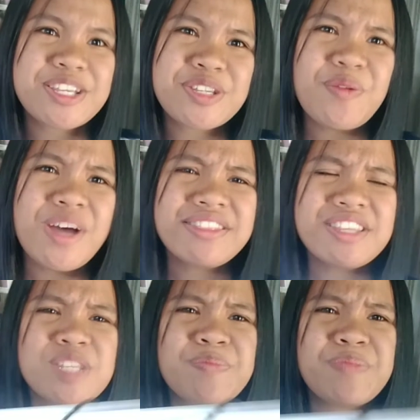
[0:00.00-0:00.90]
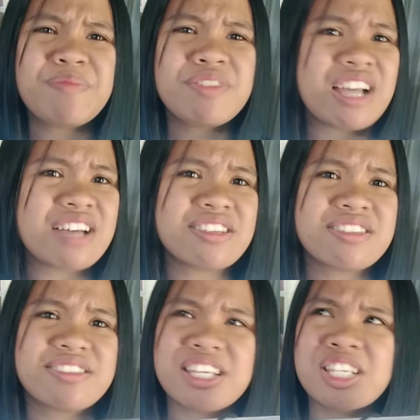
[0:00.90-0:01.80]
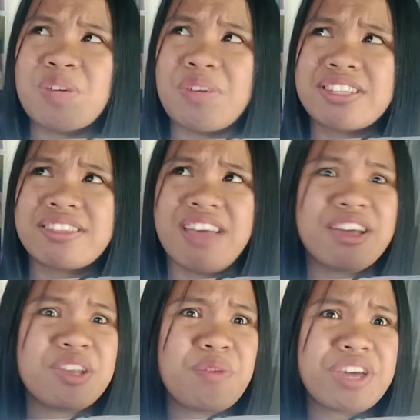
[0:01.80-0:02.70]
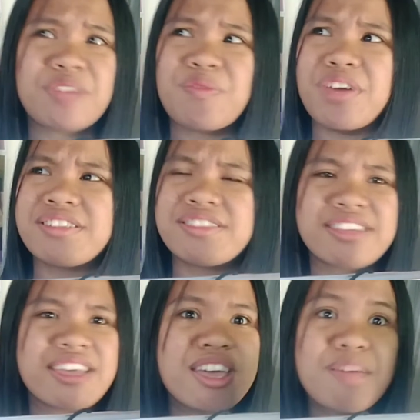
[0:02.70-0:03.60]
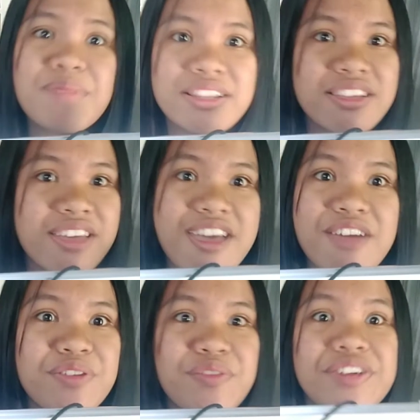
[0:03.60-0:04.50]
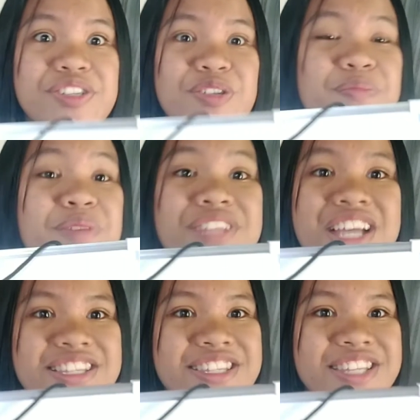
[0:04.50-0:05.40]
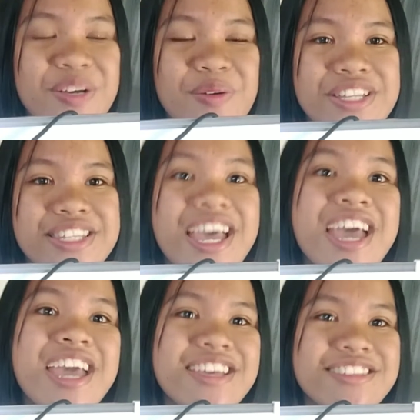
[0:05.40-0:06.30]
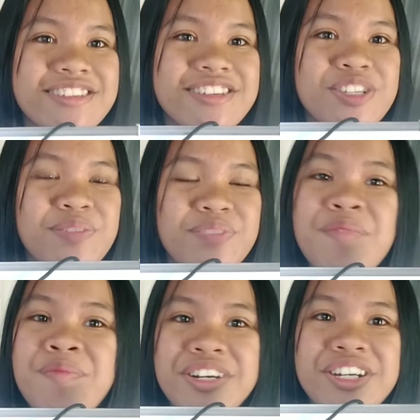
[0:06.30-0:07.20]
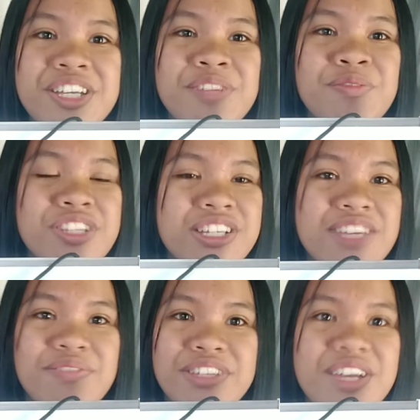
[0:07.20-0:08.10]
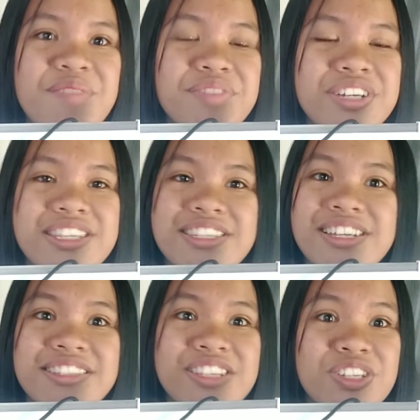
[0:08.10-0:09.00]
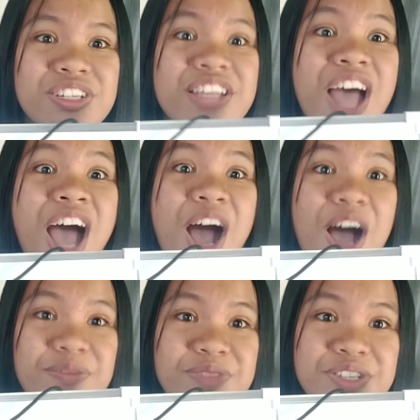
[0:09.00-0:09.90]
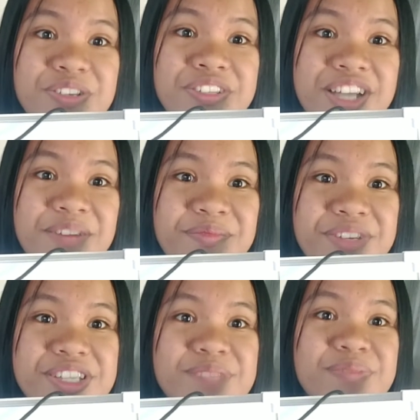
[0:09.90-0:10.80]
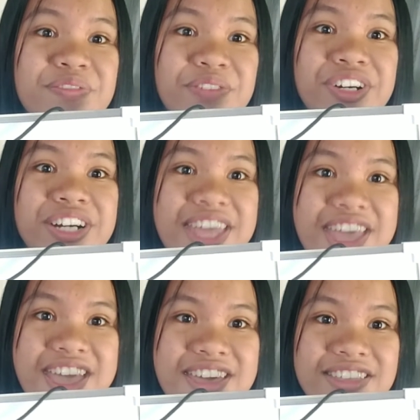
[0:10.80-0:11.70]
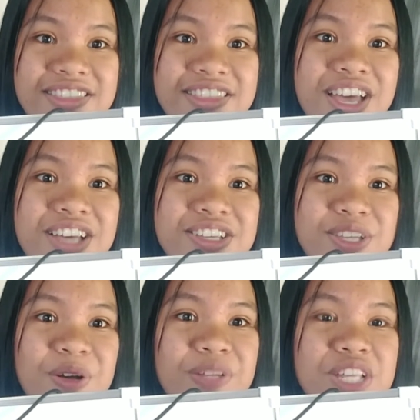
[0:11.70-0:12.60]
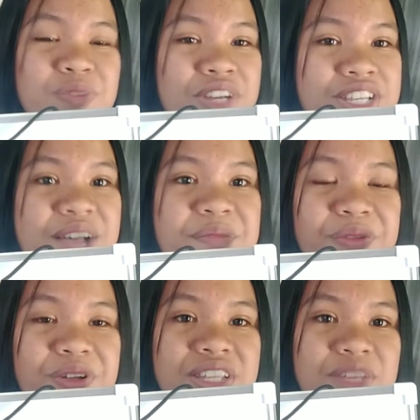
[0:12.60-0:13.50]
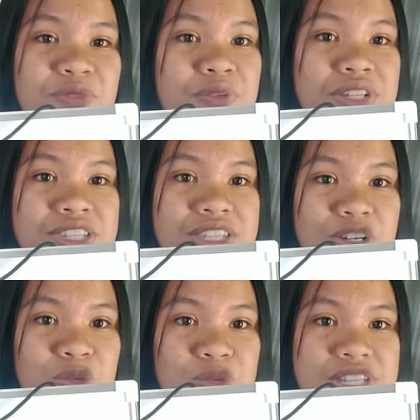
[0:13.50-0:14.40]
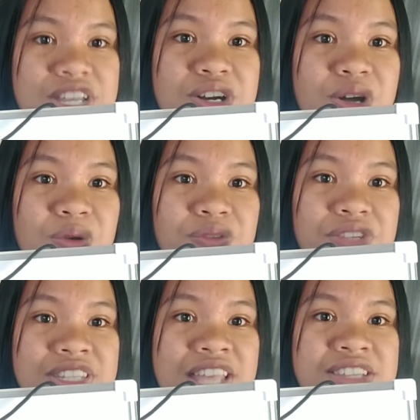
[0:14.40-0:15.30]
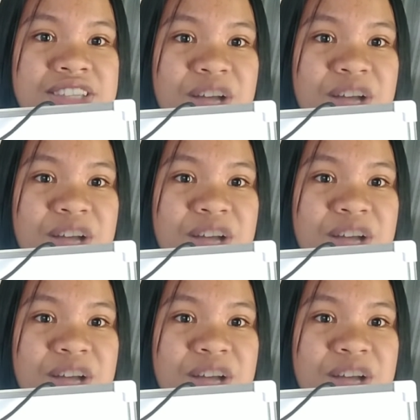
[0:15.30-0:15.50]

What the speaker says: So what is Fibonacci sequence anyway, and why it's seemingly everywhere? So Fibonacci sequence is a series of numbers in which a given number is the addition of 2 numbers before it. So, like for example, if we will start with 0, that next